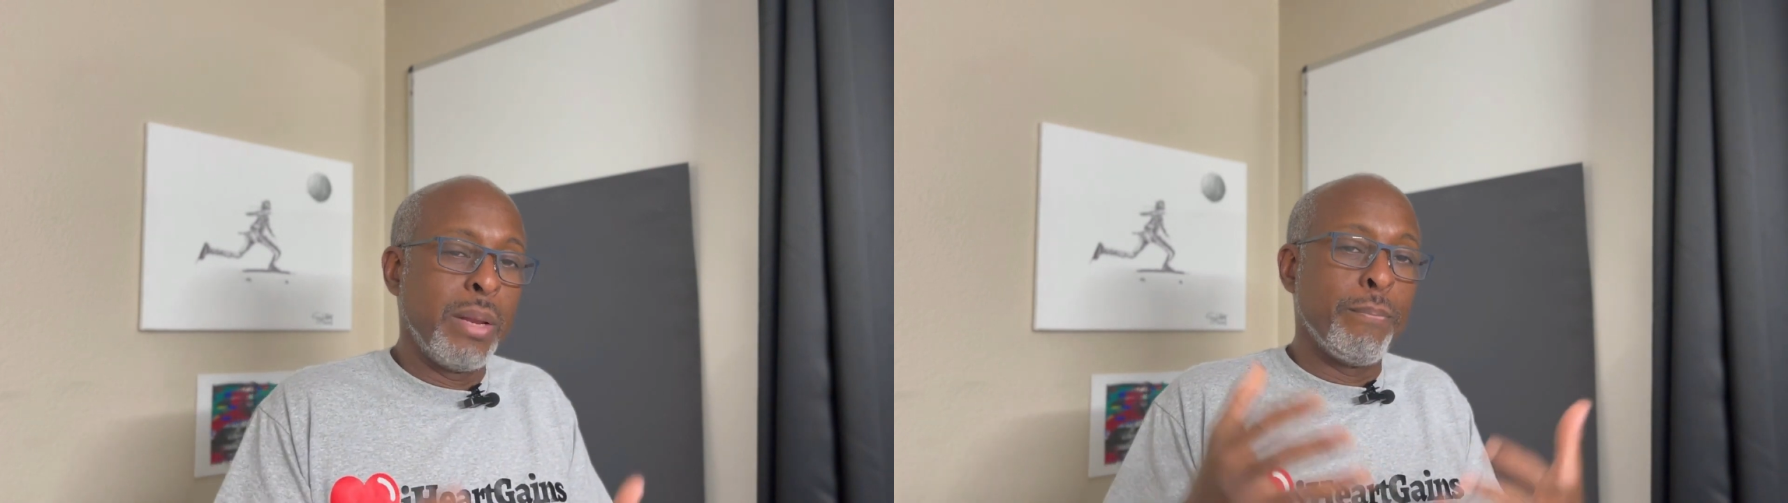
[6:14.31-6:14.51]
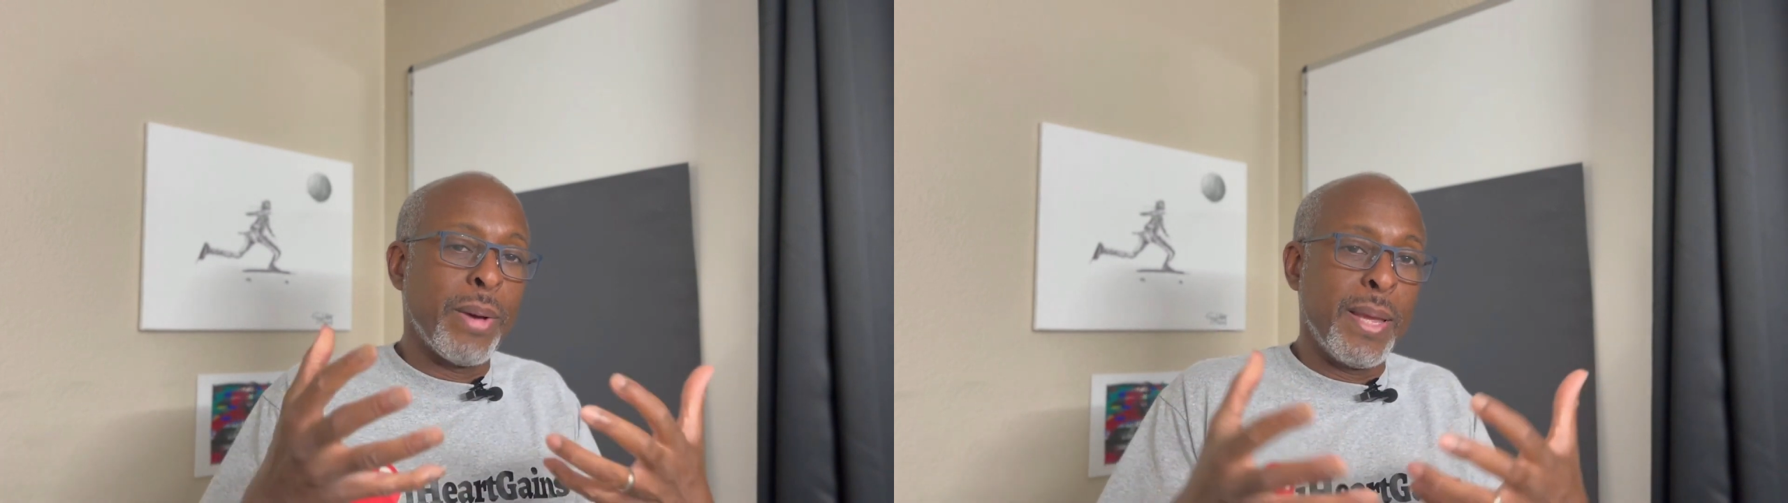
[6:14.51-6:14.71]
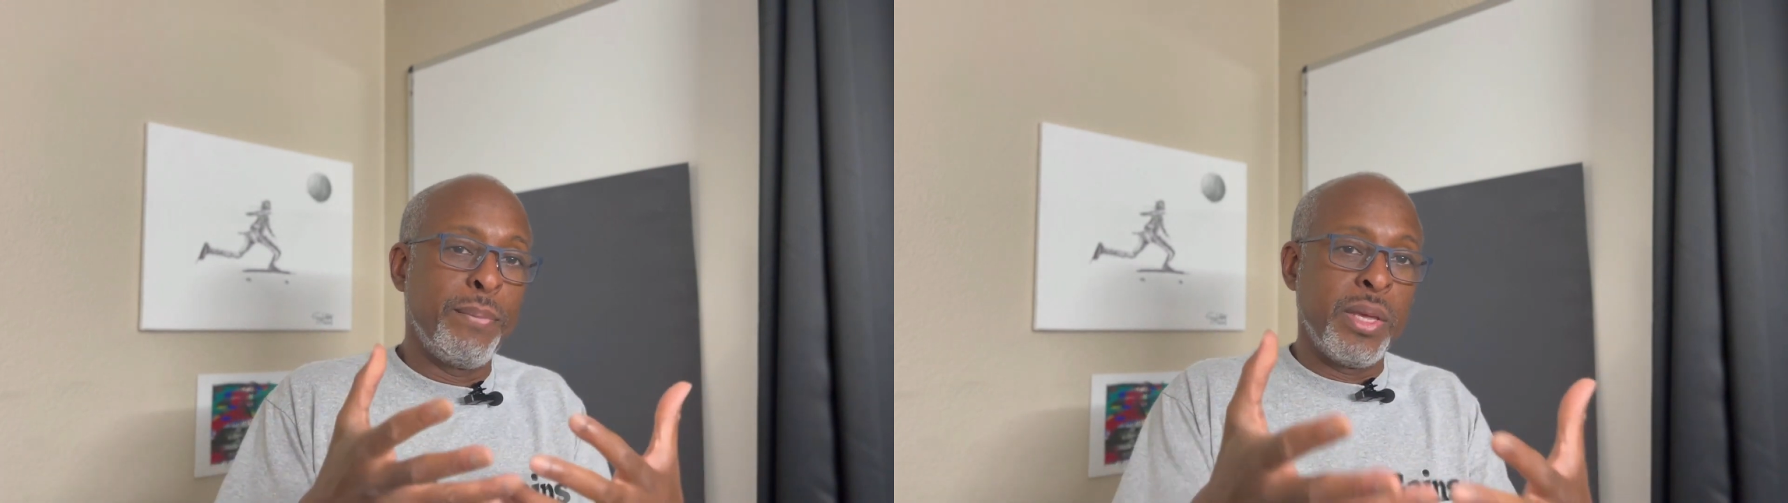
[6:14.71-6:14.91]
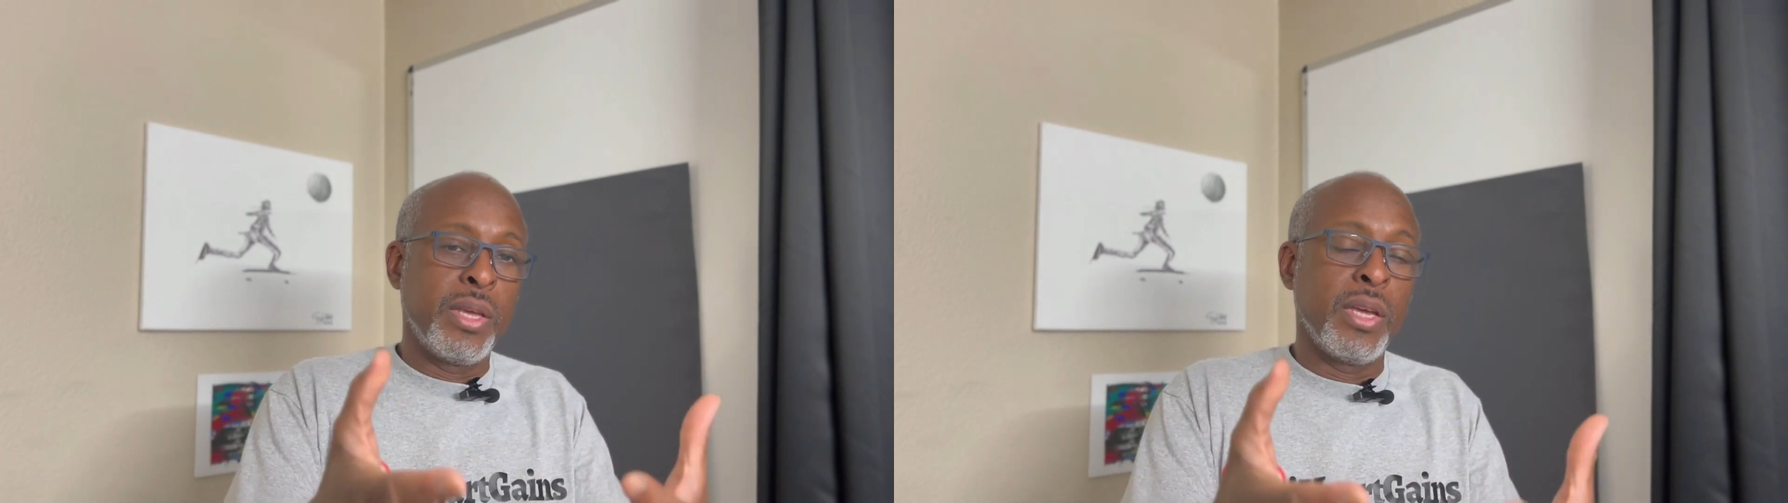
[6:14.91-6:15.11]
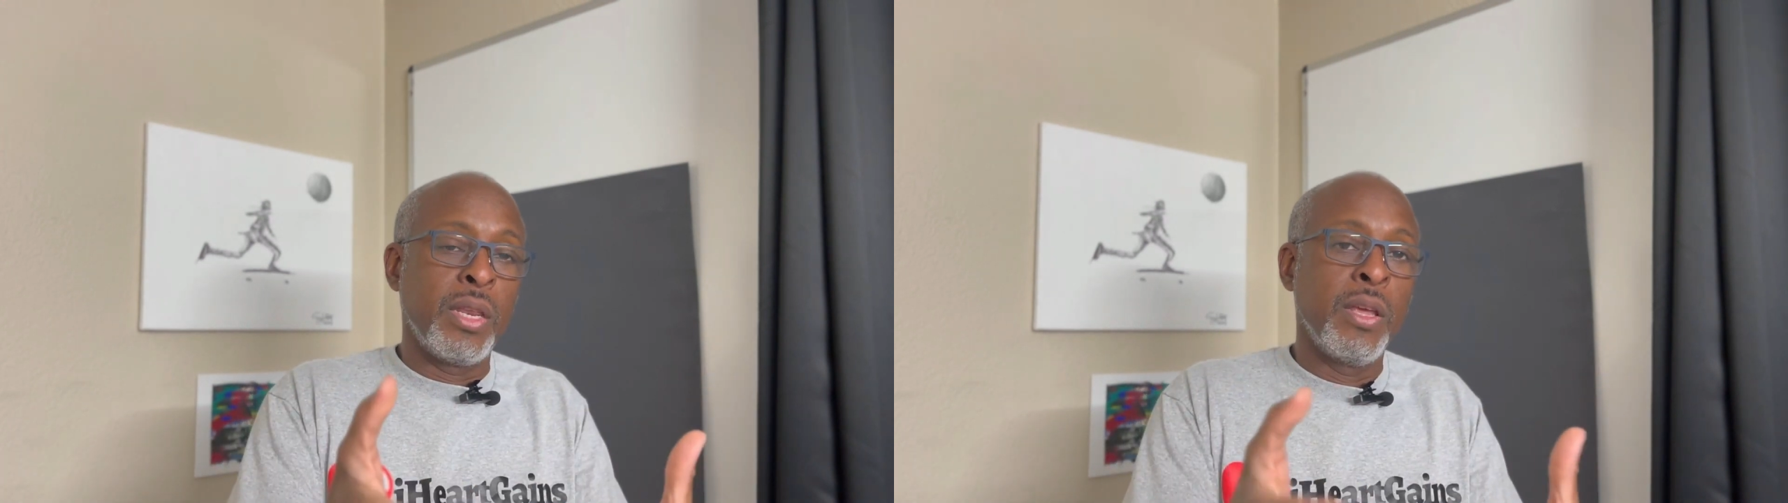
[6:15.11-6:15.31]
might be
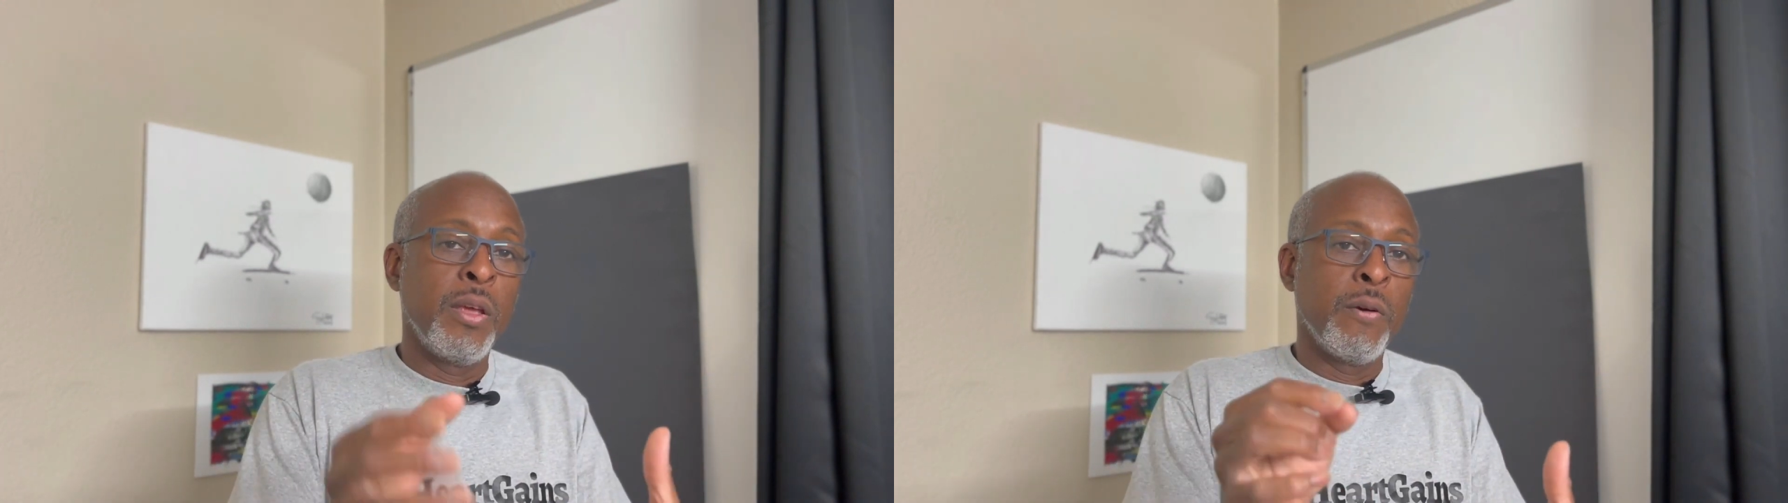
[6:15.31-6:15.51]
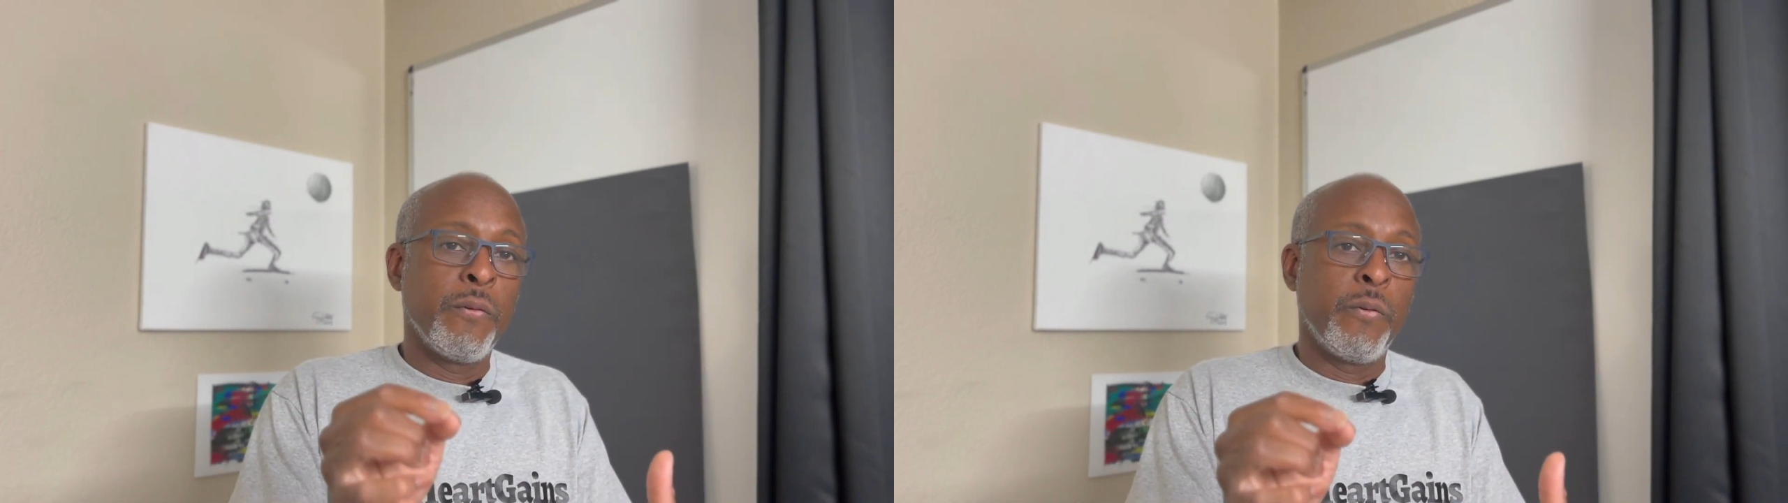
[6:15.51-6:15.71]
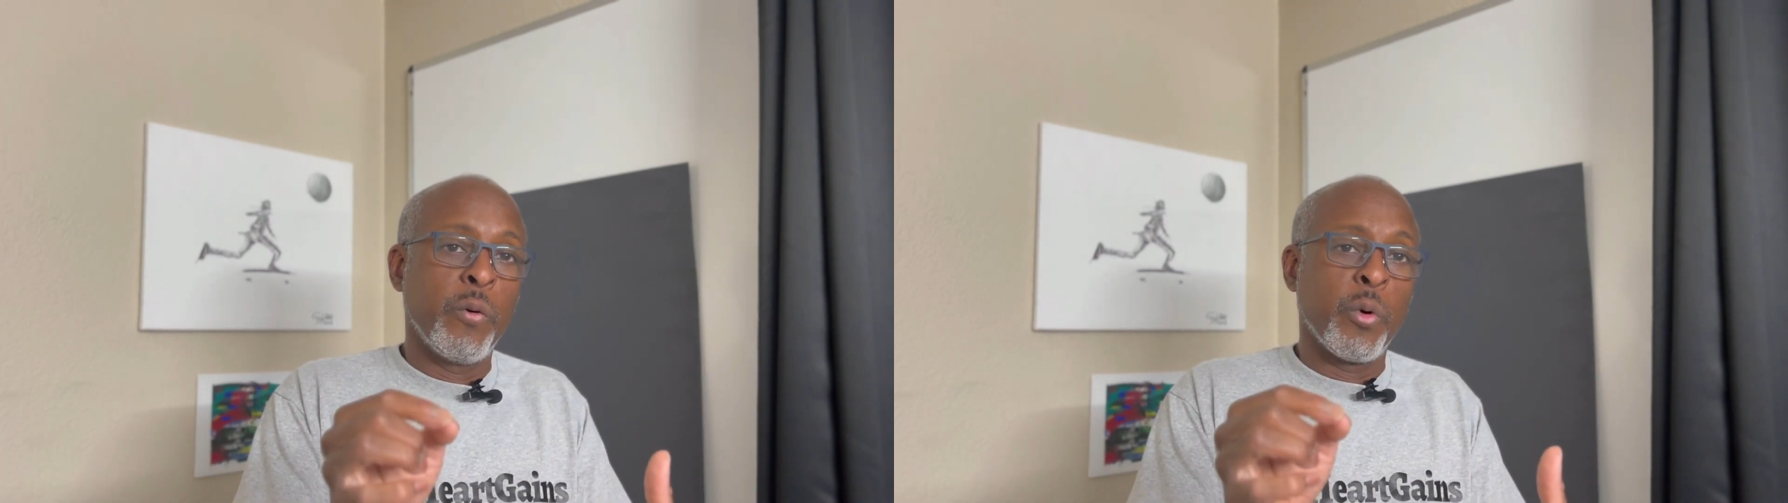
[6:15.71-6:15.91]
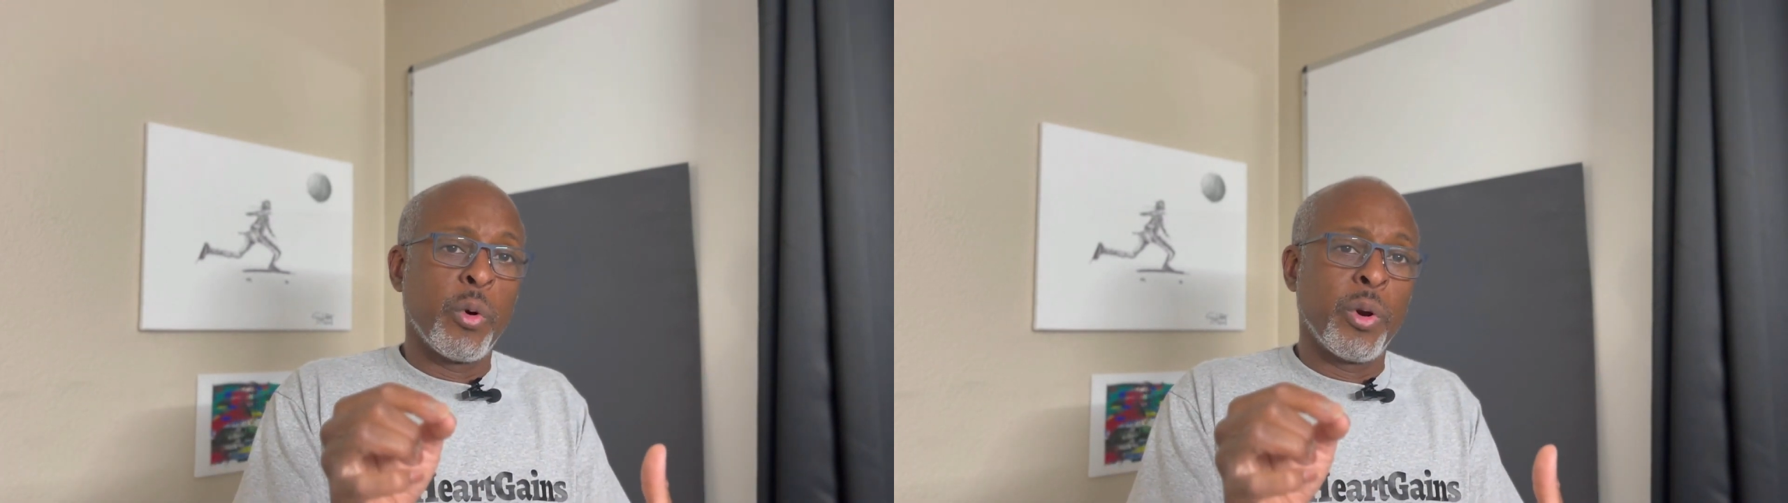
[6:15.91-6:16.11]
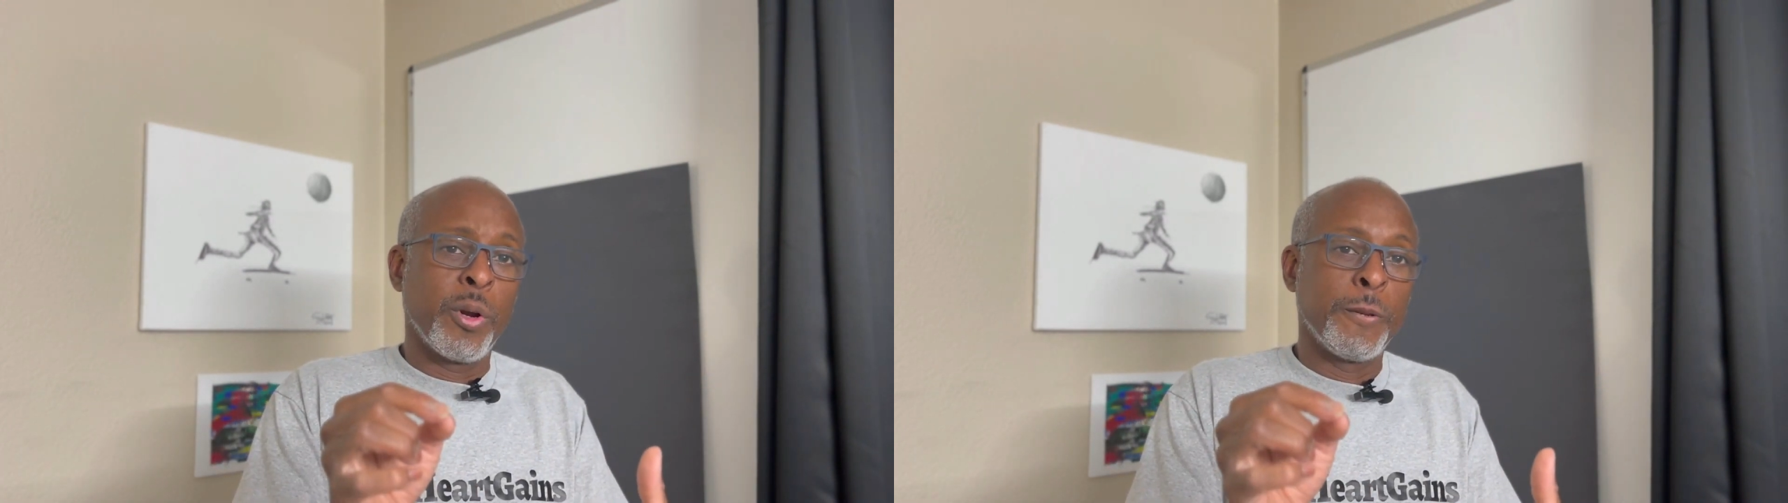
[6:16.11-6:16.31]
good for